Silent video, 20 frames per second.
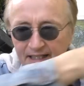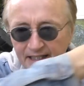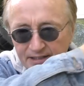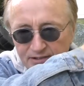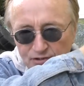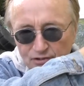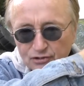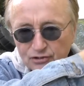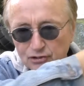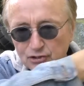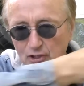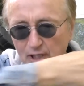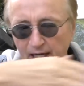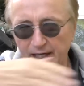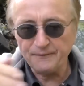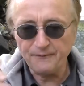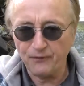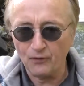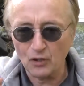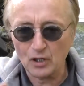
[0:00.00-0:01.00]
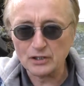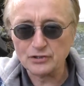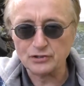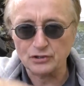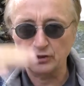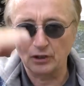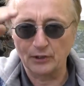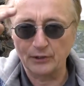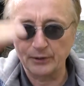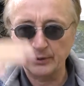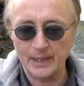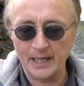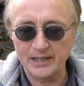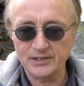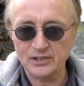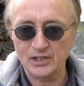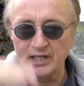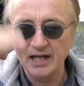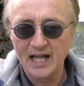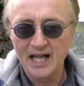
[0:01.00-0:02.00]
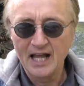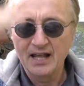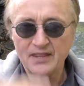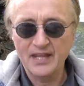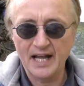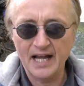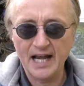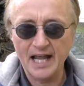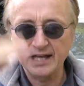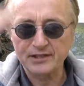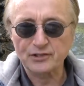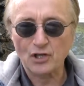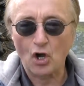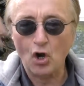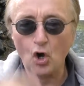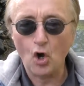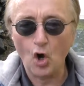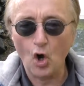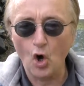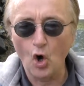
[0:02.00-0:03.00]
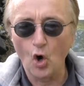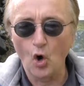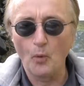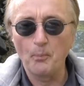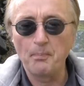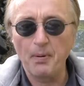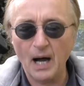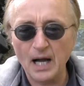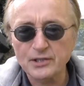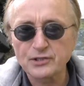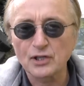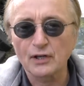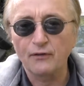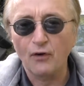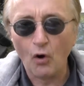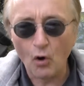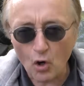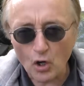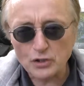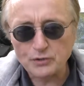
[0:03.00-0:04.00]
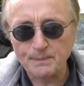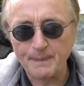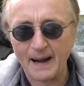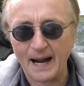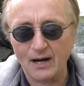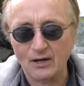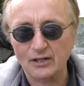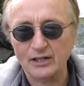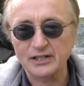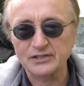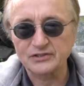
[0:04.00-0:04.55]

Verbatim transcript: It's a straight four-cylinder engine that has a whole bunch of horsepower